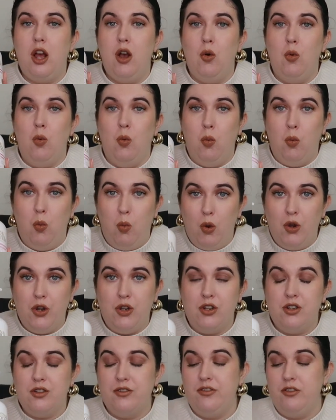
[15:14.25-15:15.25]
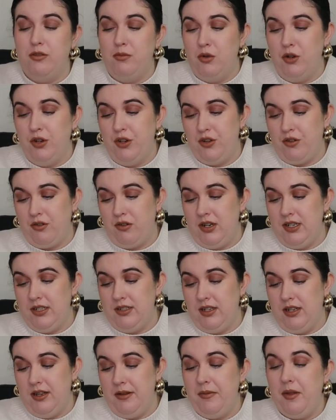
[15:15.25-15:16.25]
a wonderful
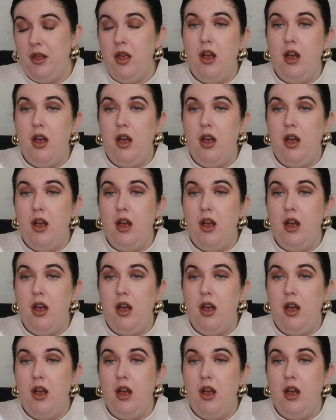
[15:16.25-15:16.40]
moisturiser.